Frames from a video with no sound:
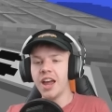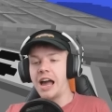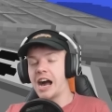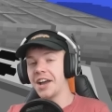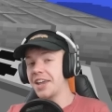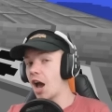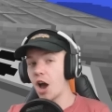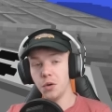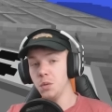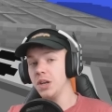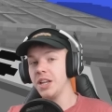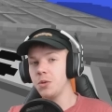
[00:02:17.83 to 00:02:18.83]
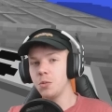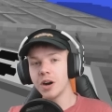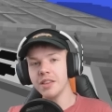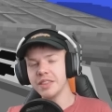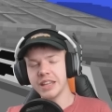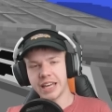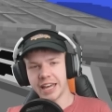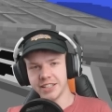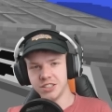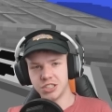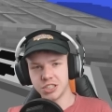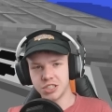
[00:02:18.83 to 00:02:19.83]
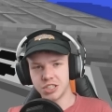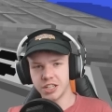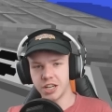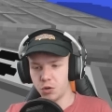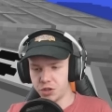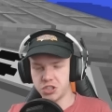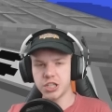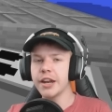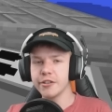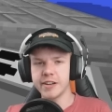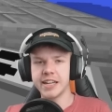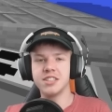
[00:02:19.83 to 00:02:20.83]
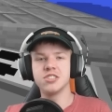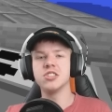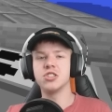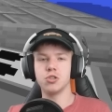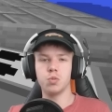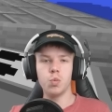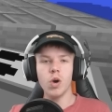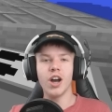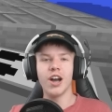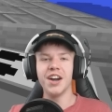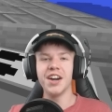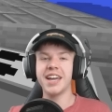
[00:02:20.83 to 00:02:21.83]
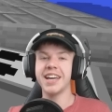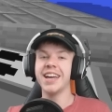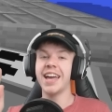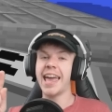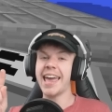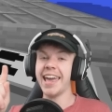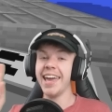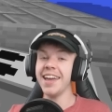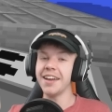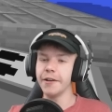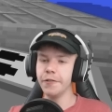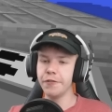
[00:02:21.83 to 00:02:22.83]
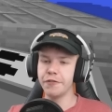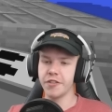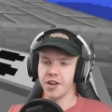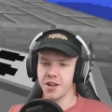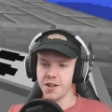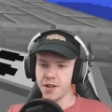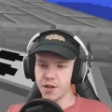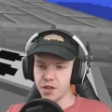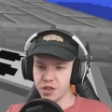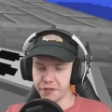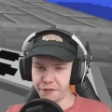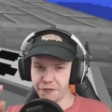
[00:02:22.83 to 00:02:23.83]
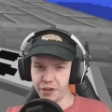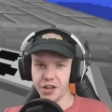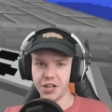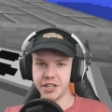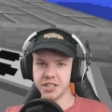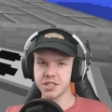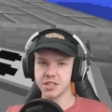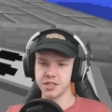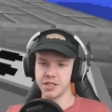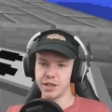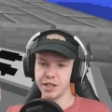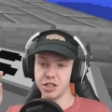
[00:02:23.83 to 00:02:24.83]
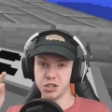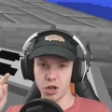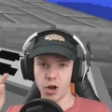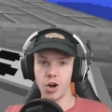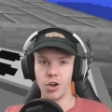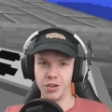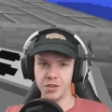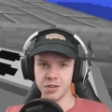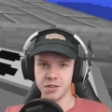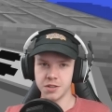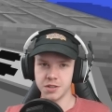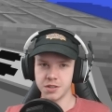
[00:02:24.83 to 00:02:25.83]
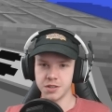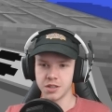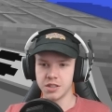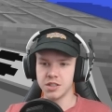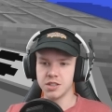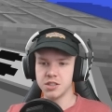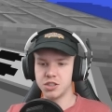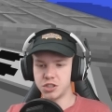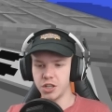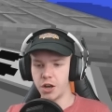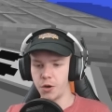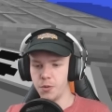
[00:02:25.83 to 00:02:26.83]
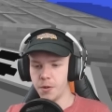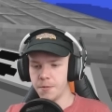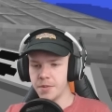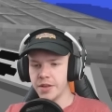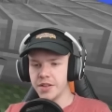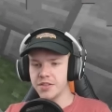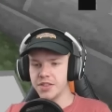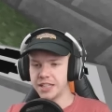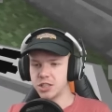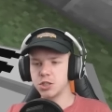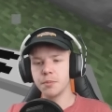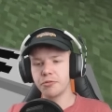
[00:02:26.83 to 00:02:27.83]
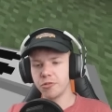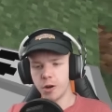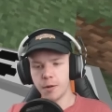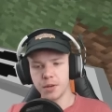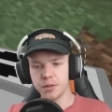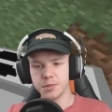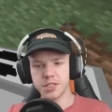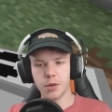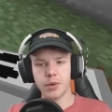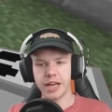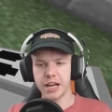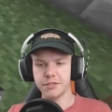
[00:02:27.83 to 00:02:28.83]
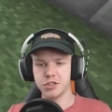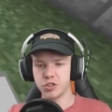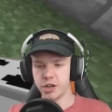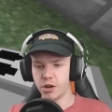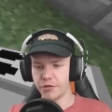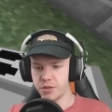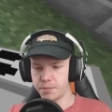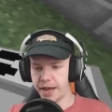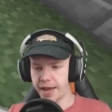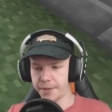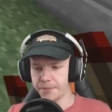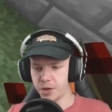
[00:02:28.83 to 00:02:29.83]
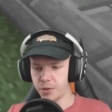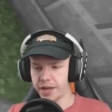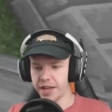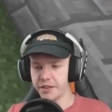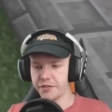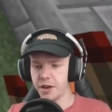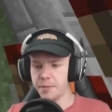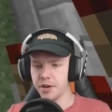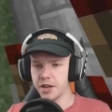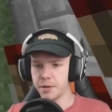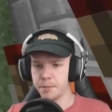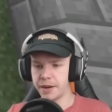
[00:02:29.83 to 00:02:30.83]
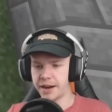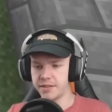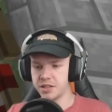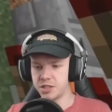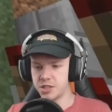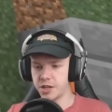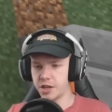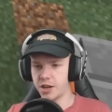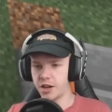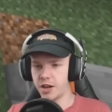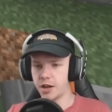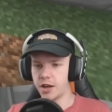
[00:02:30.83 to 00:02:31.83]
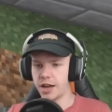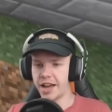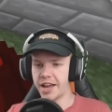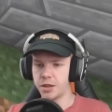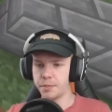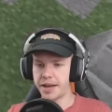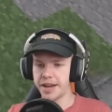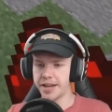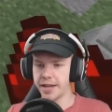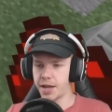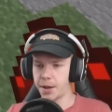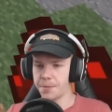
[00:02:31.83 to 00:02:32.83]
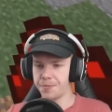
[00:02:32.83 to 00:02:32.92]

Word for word: I only want the engine to go, or the generator to work, if the furnace is on. So there's some problems that we have straight off the bat. Okay, if I put a comparator at the back here,